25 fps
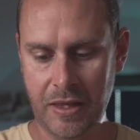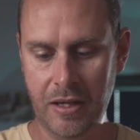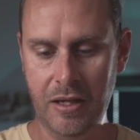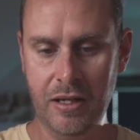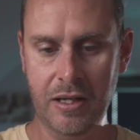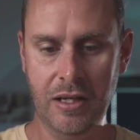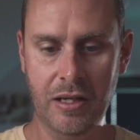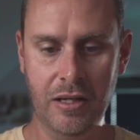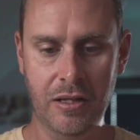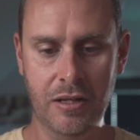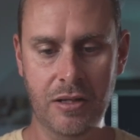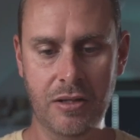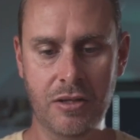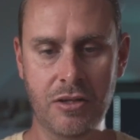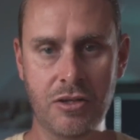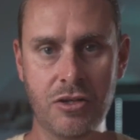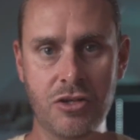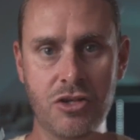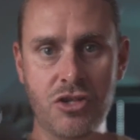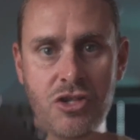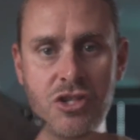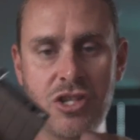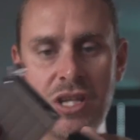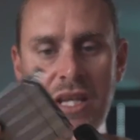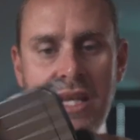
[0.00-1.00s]
a little
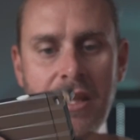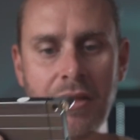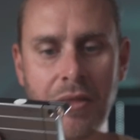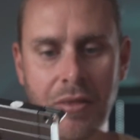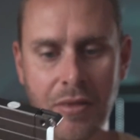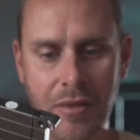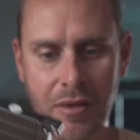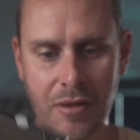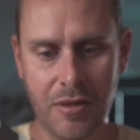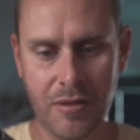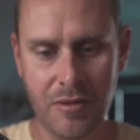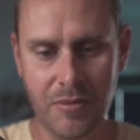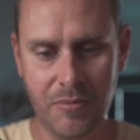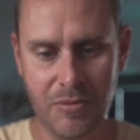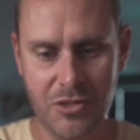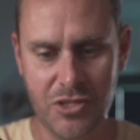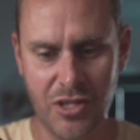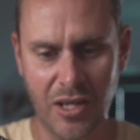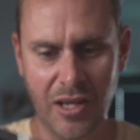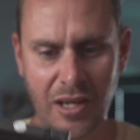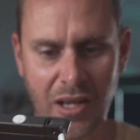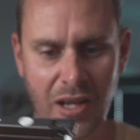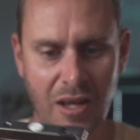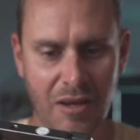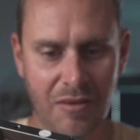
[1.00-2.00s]
sheath, which I
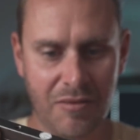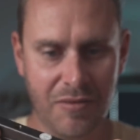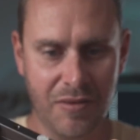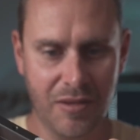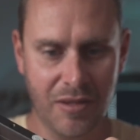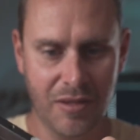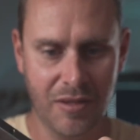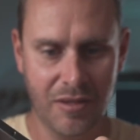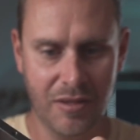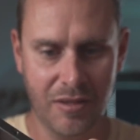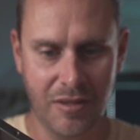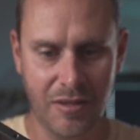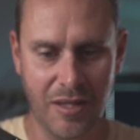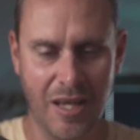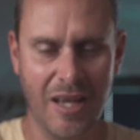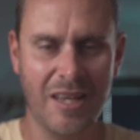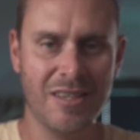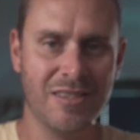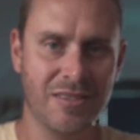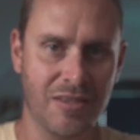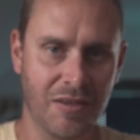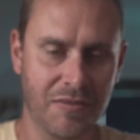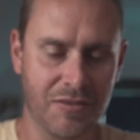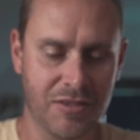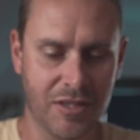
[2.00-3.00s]
love.
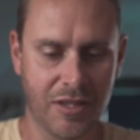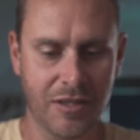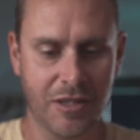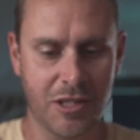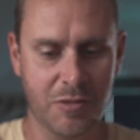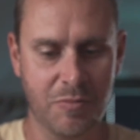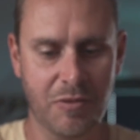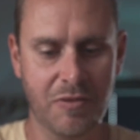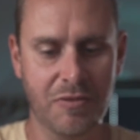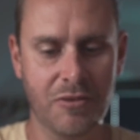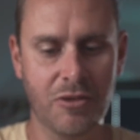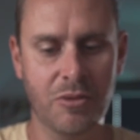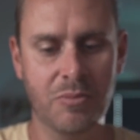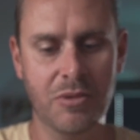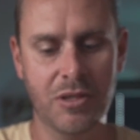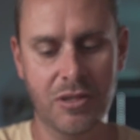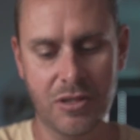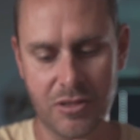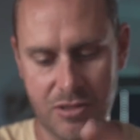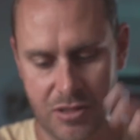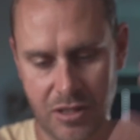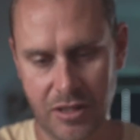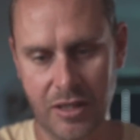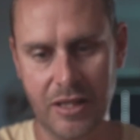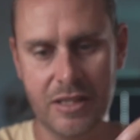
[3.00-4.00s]
Yes, I've seen this before
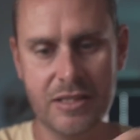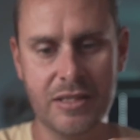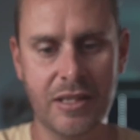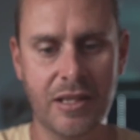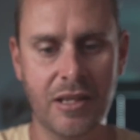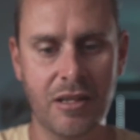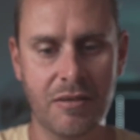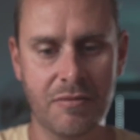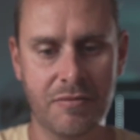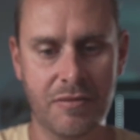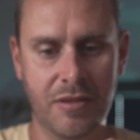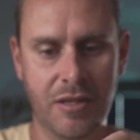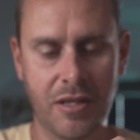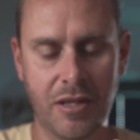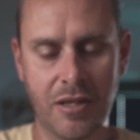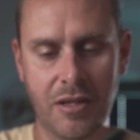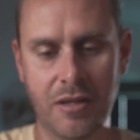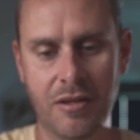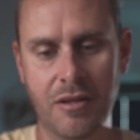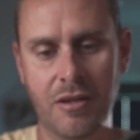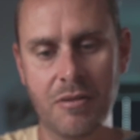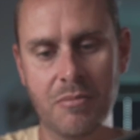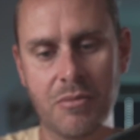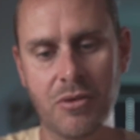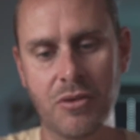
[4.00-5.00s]
because, like I said, I've
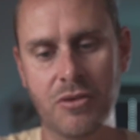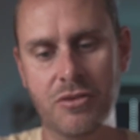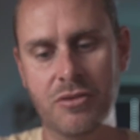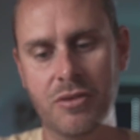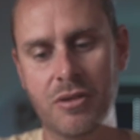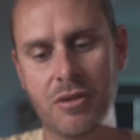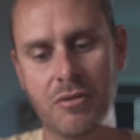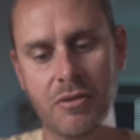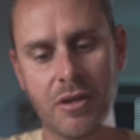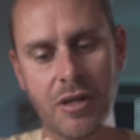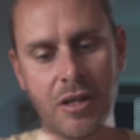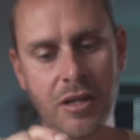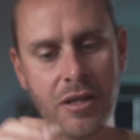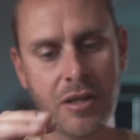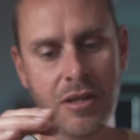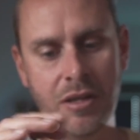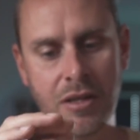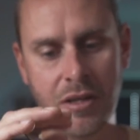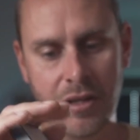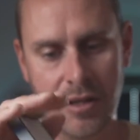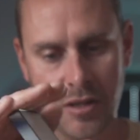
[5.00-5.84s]
unboxed it already.